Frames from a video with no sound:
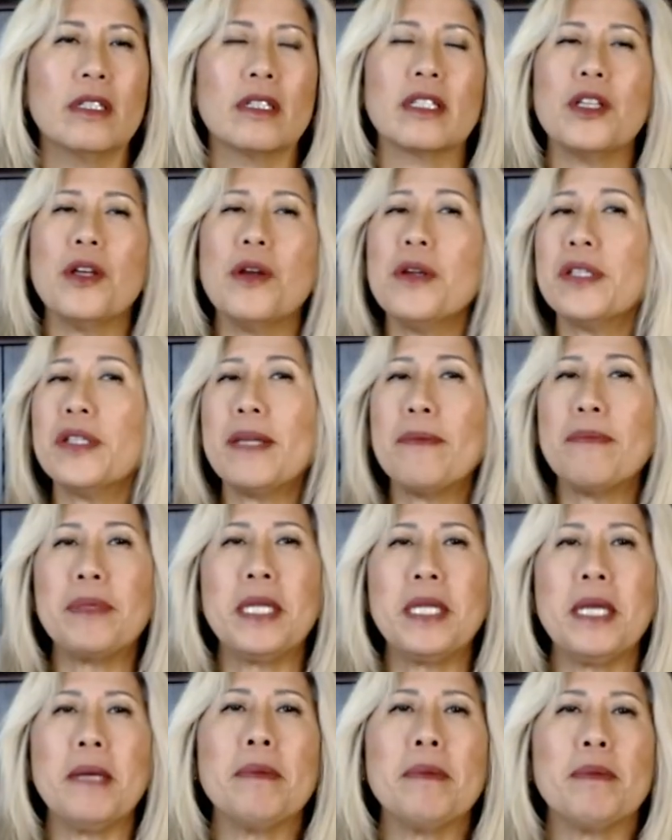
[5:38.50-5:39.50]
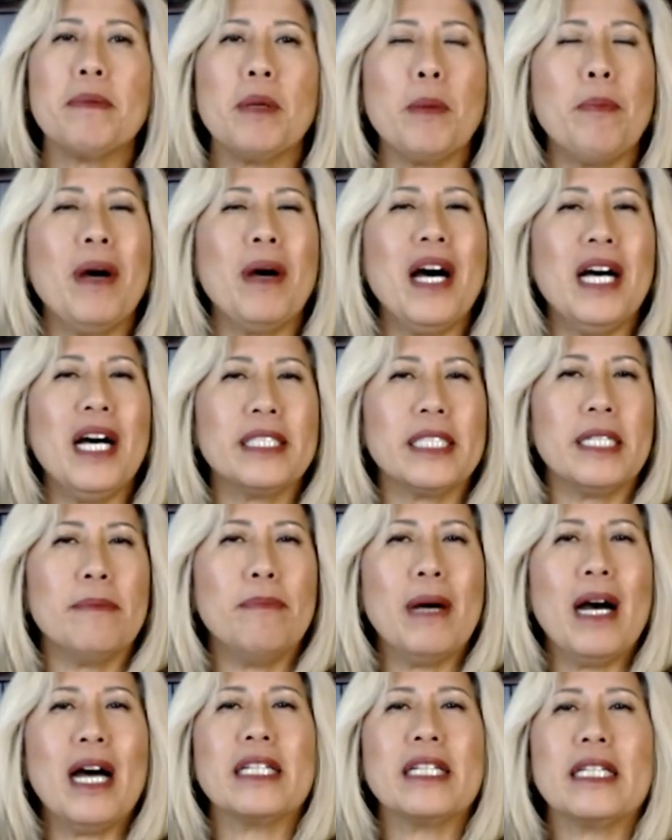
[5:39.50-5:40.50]
There are some tips for positive
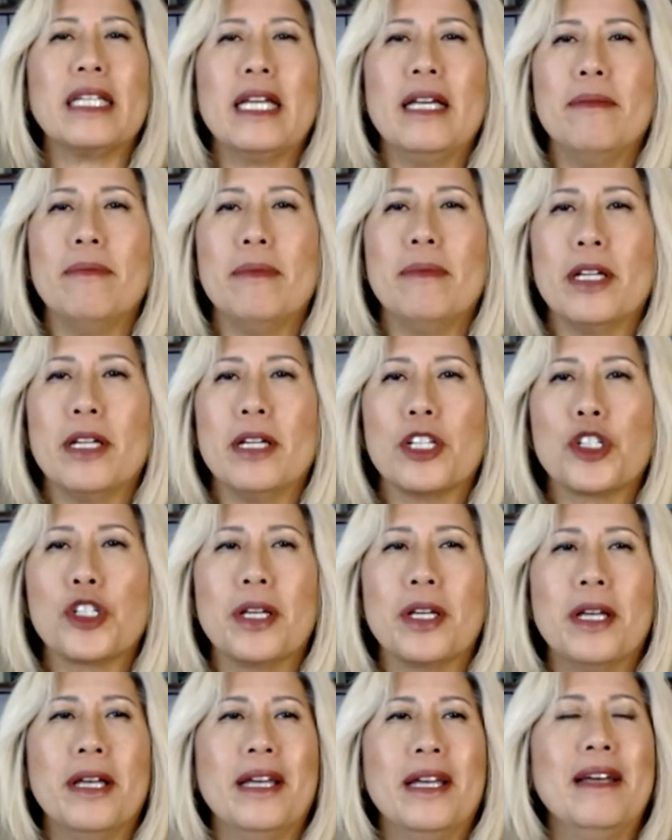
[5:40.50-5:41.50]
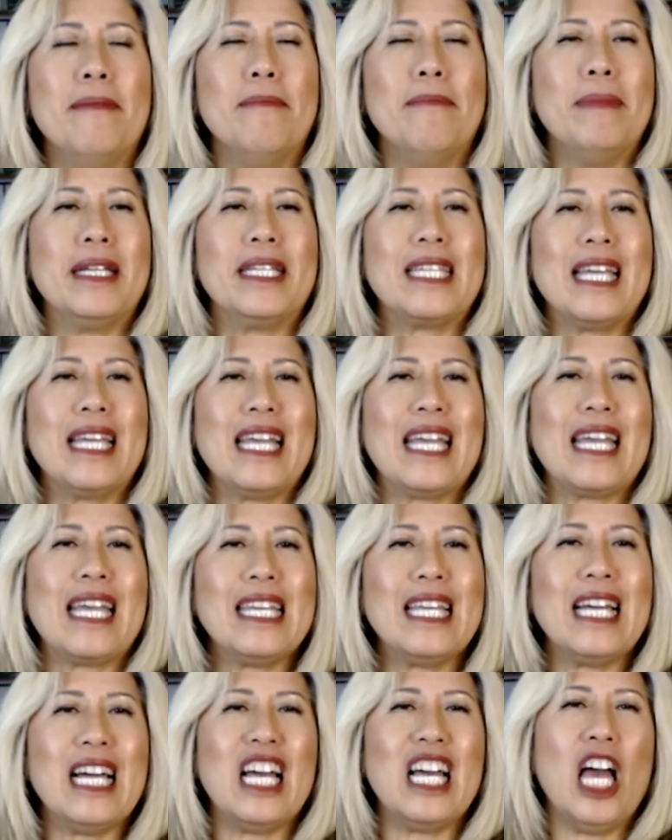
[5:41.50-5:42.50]
body image.
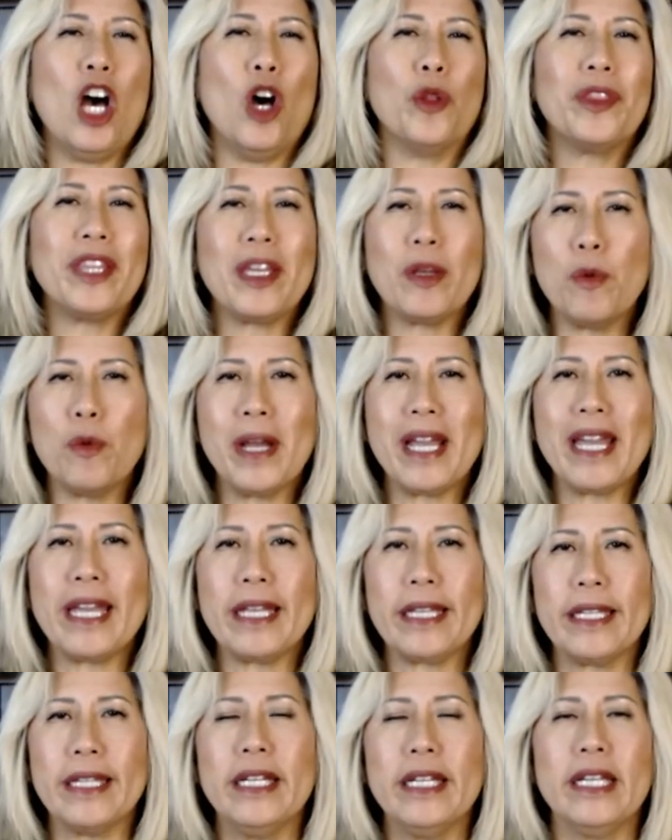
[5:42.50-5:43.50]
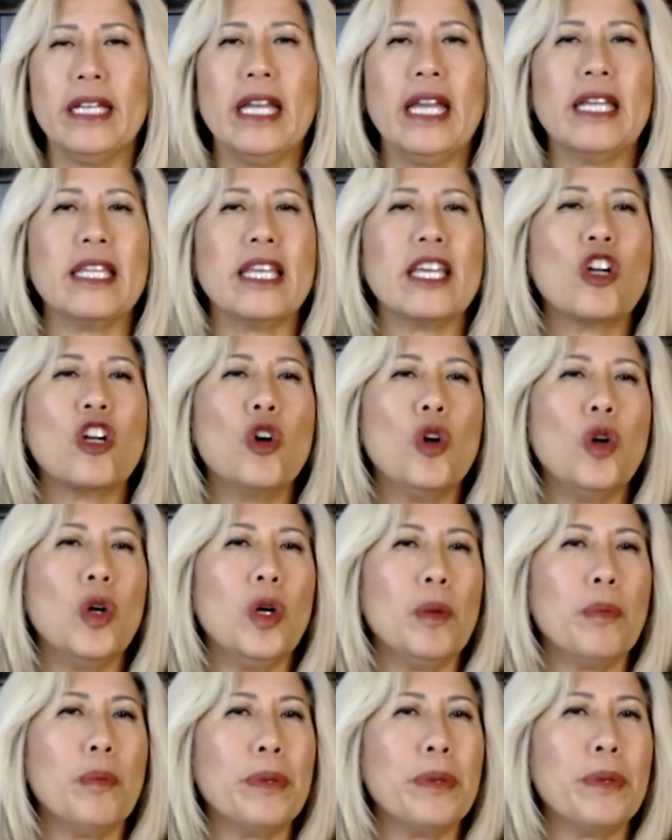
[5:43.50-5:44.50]
Maintain a healthy weight and
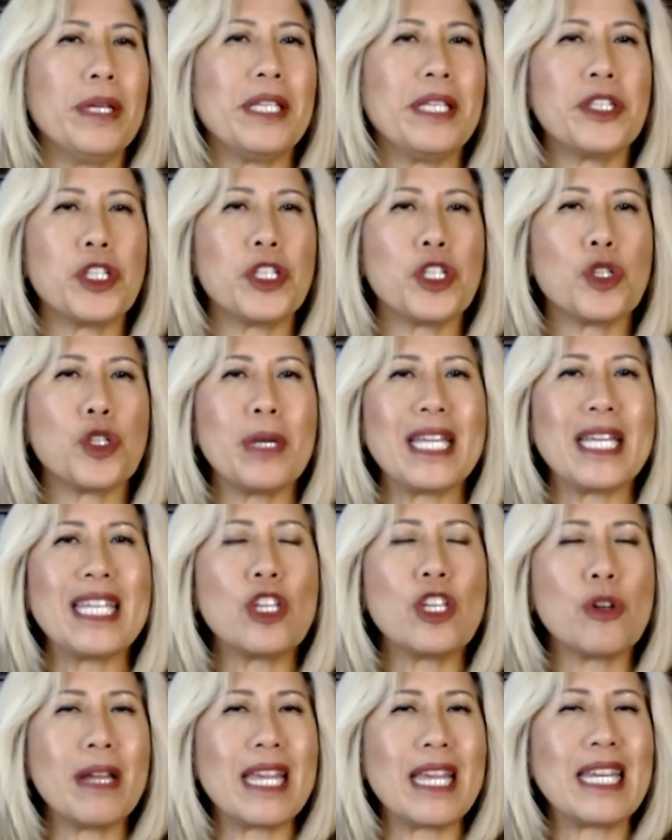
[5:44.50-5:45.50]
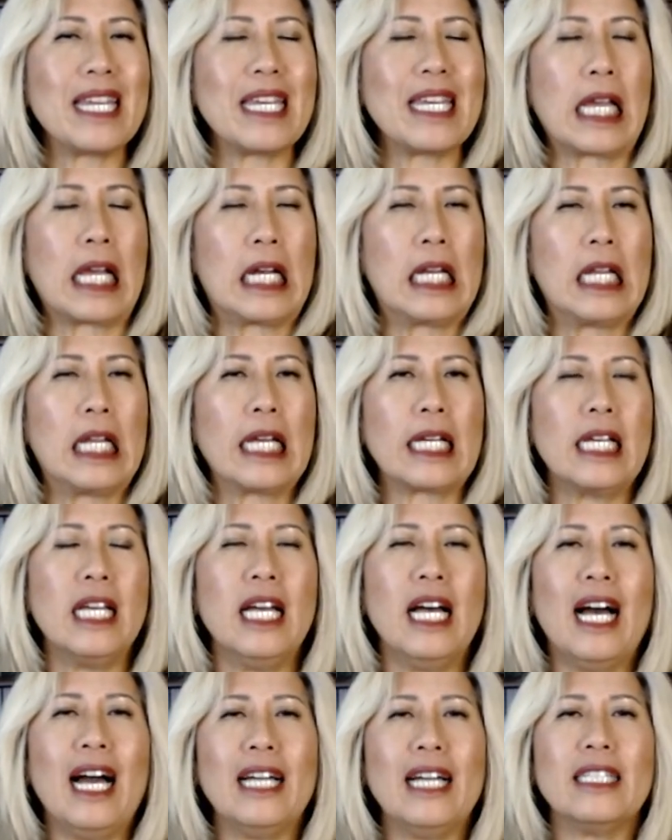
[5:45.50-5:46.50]
incorporate strength training like
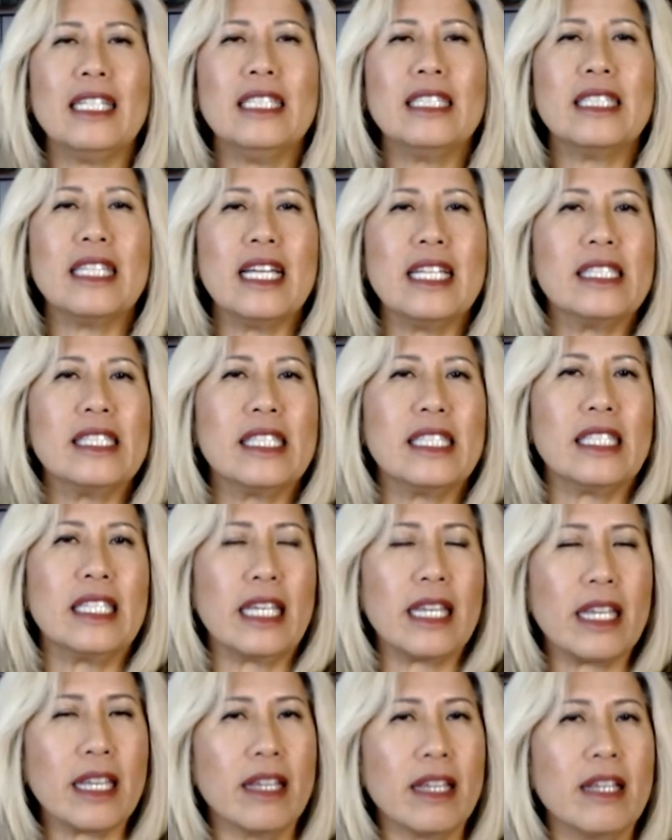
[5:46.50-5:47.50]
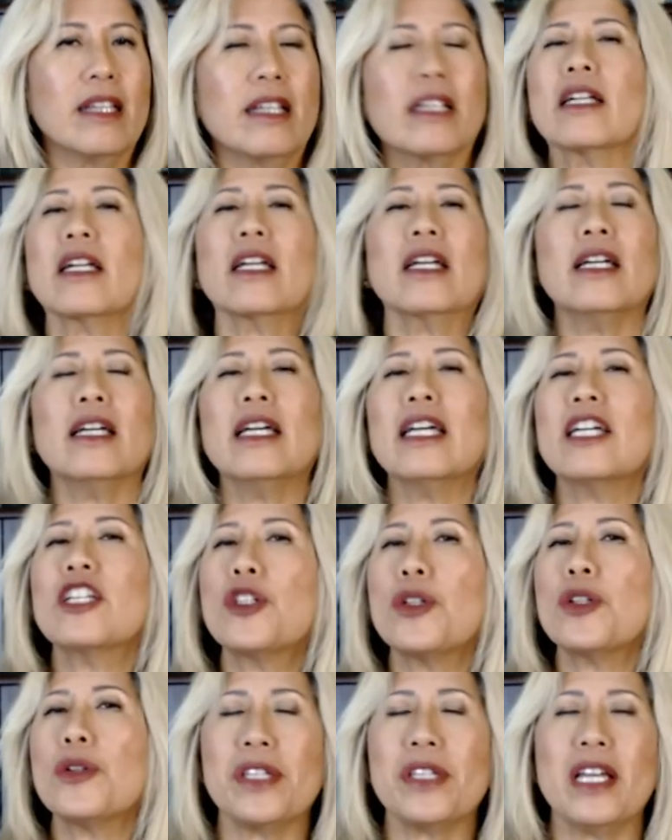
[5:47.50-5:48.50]
high intensity
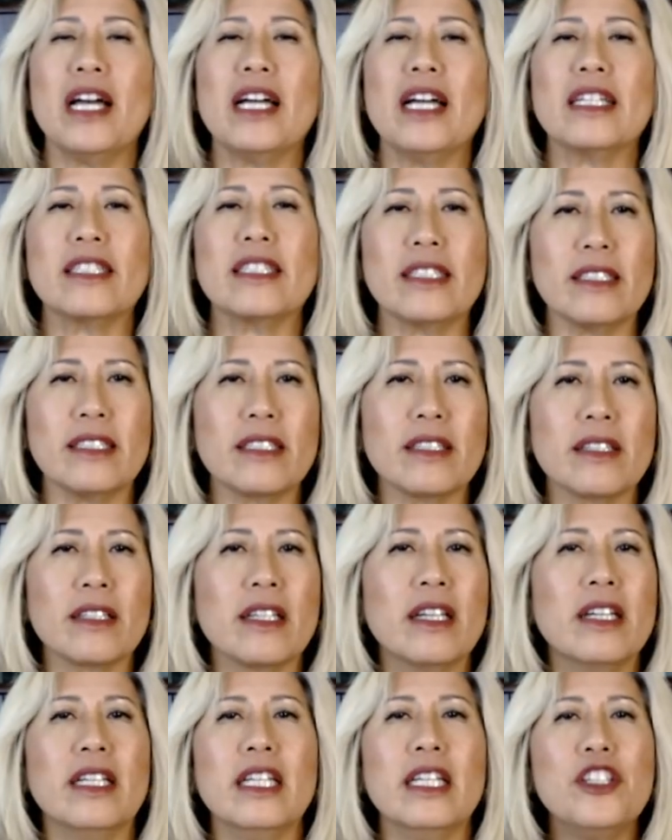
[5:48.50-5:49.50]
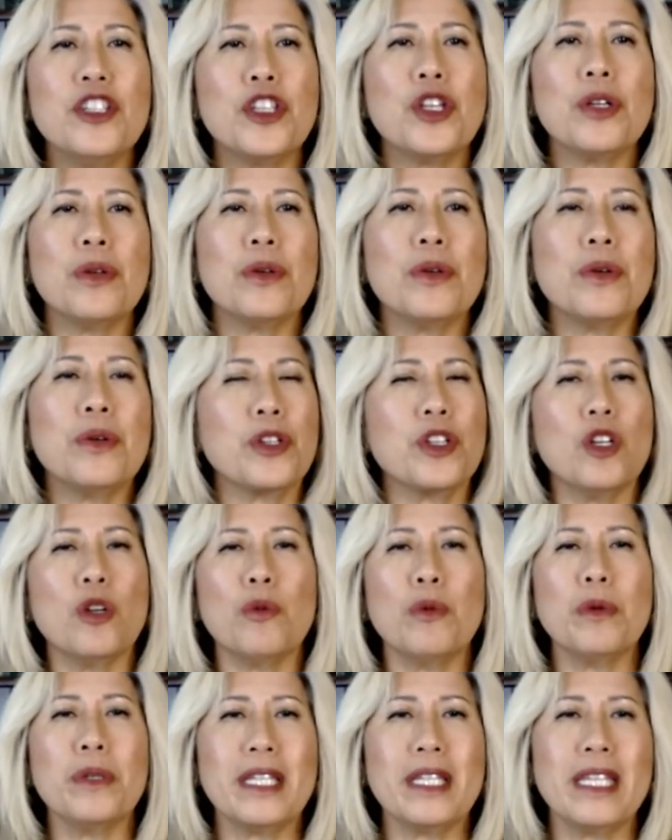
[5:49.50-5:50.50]
exercises into your
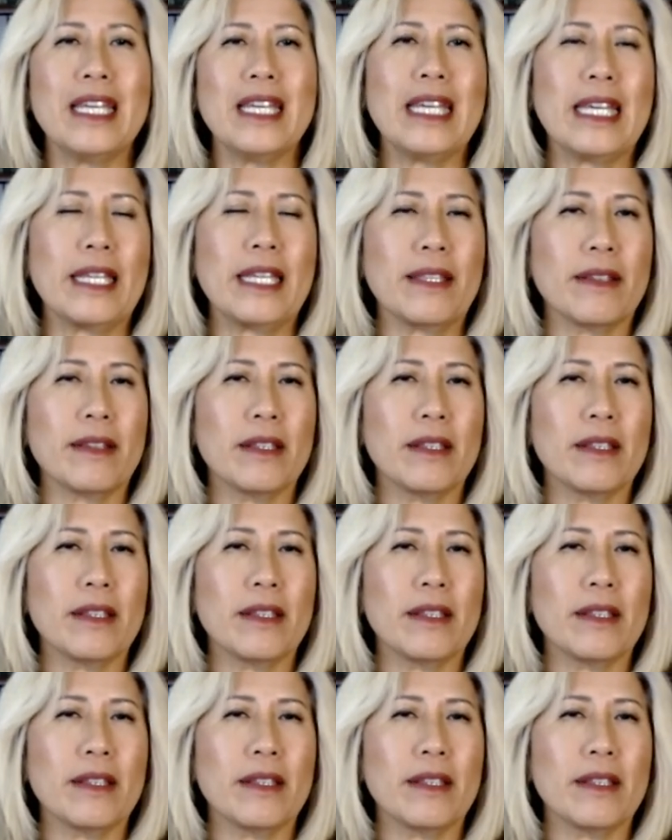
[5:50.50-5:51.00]
routine.